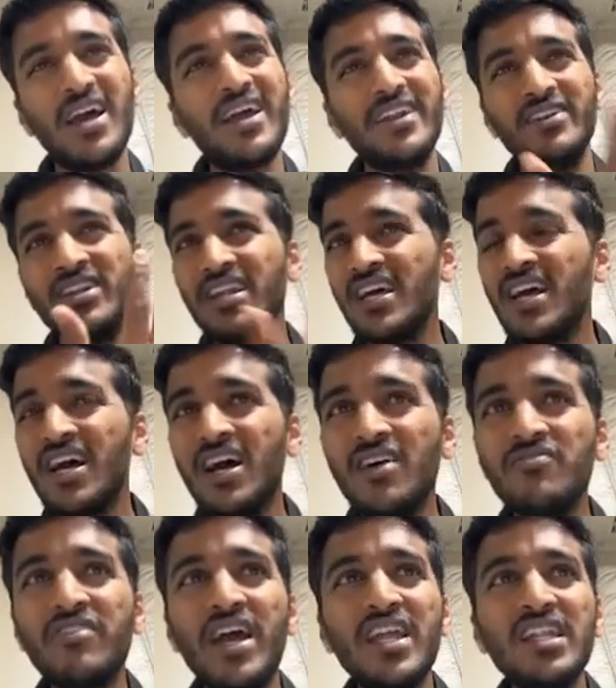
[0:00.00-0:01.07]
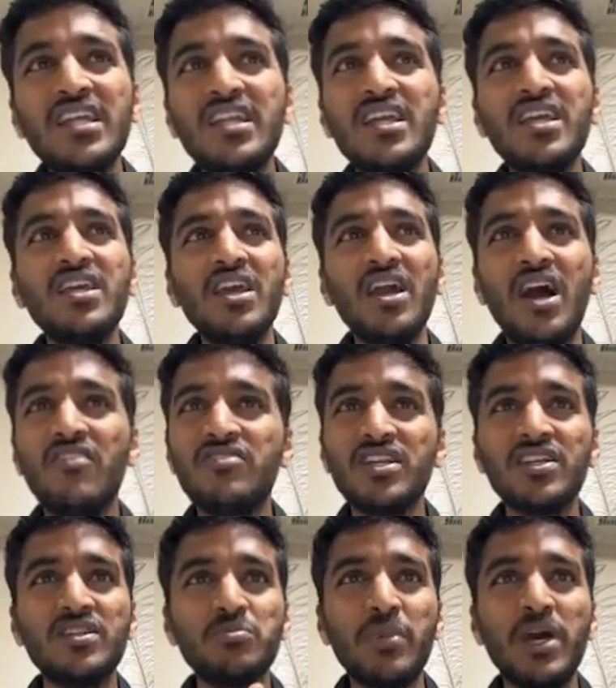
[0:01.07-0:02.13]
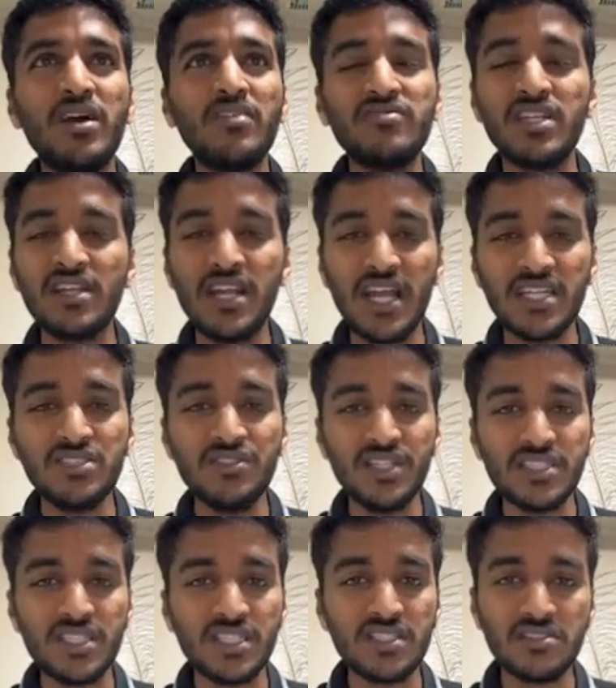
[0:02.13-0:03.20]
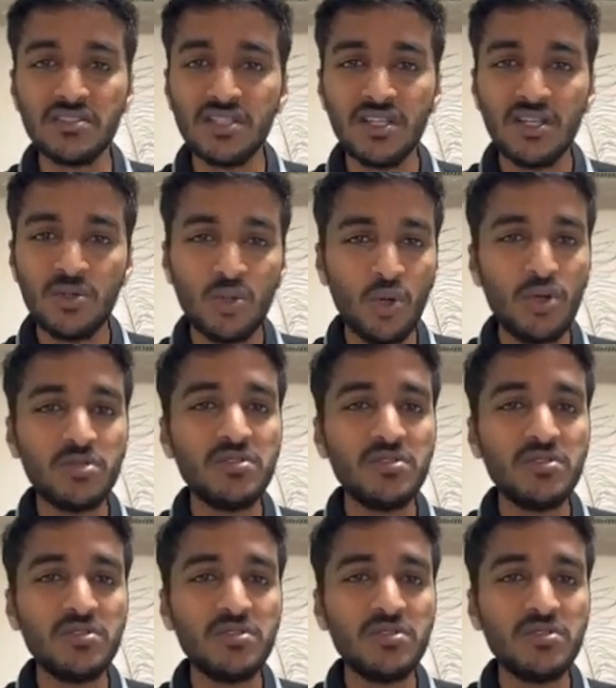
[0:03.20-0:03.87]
And finally, after graduation, no